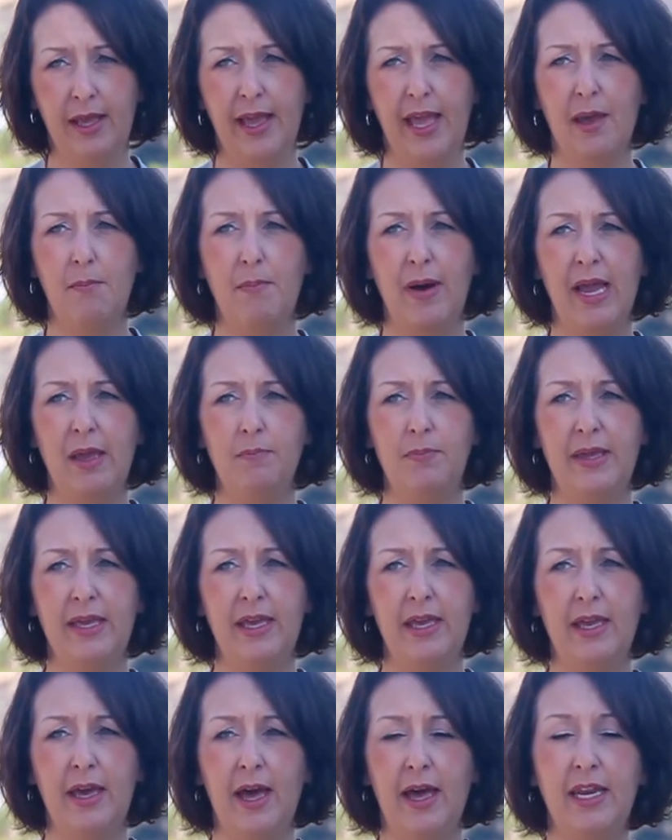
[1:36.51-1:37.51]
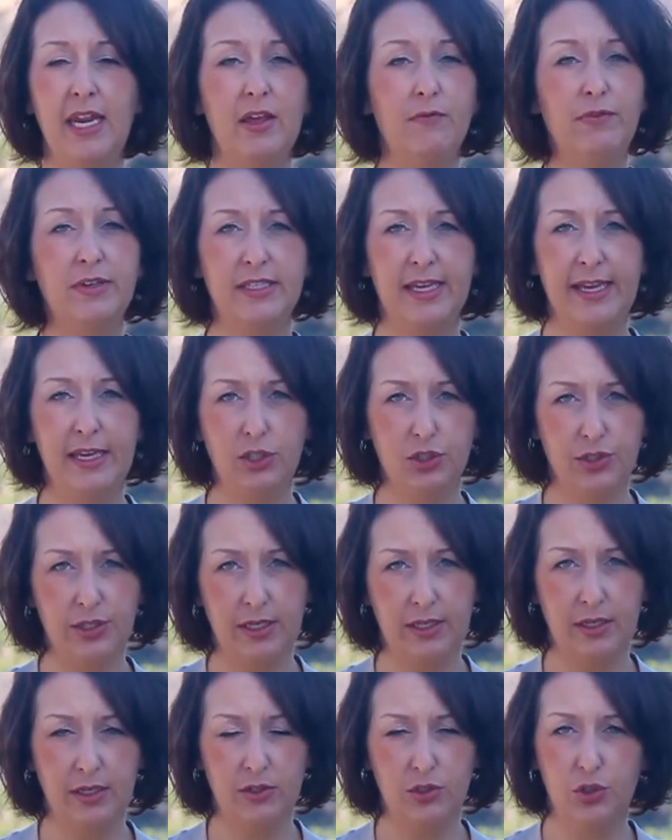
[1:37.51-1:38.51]
It might be an
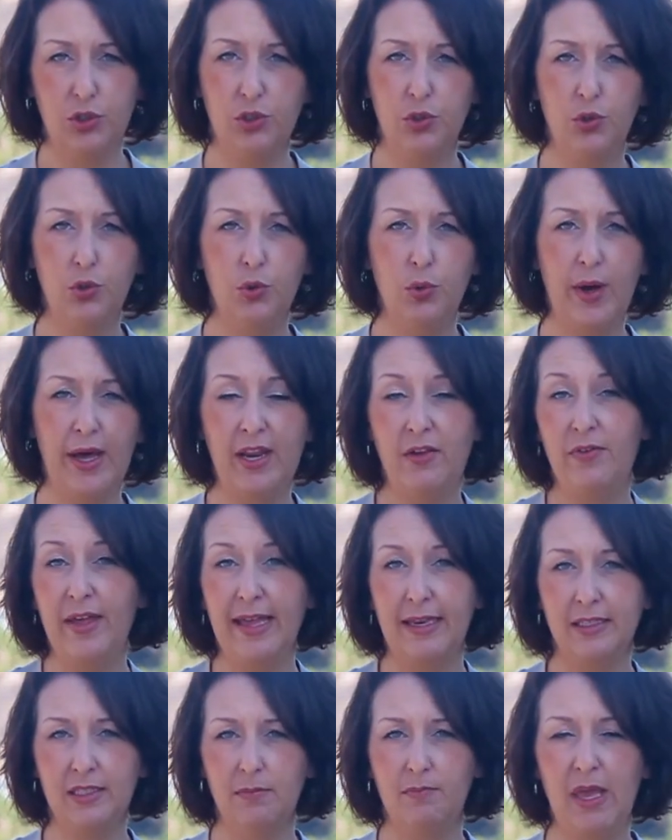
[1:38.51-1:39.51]
invitation to an event.